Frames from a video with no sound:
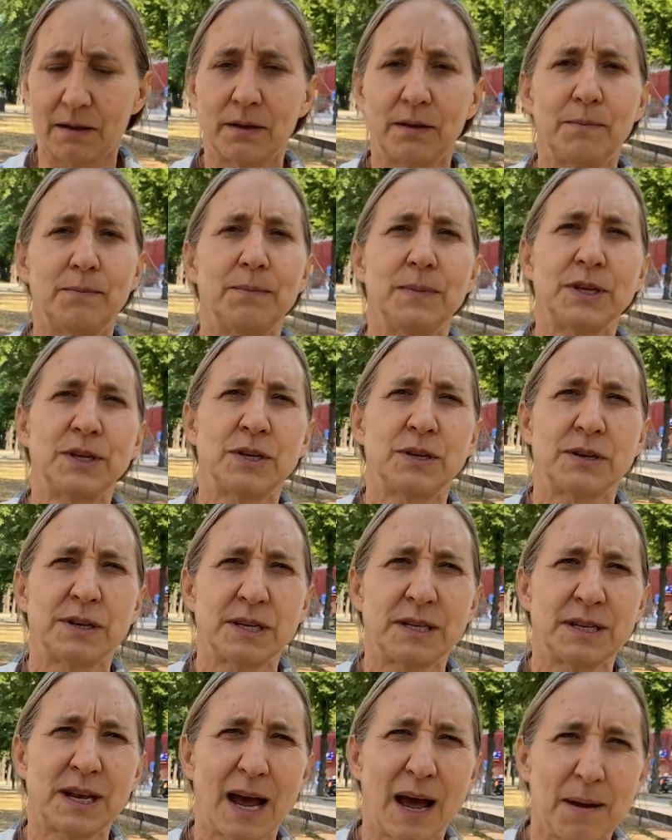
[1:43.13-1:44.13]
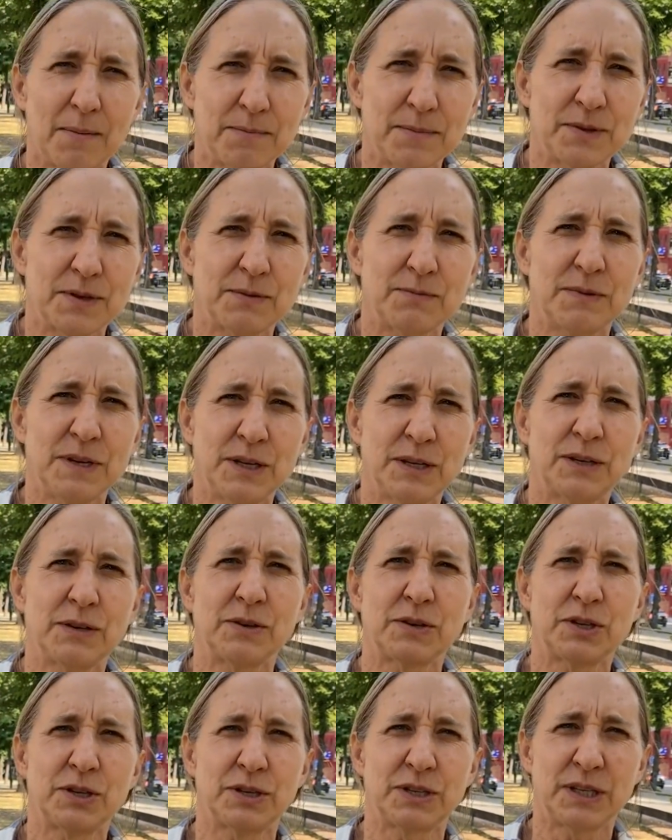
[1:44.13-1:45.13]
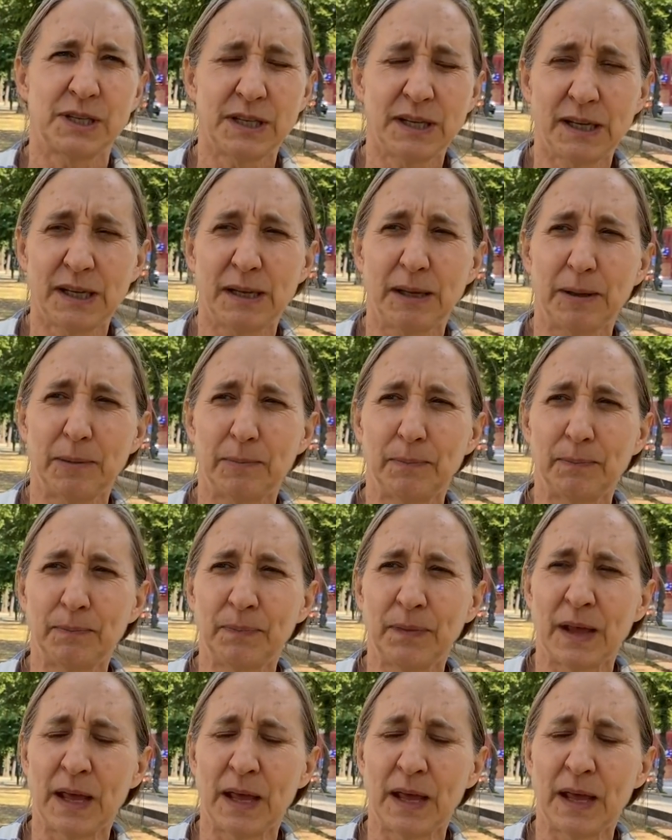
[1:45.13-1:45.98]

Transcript: Mistra SAMS research team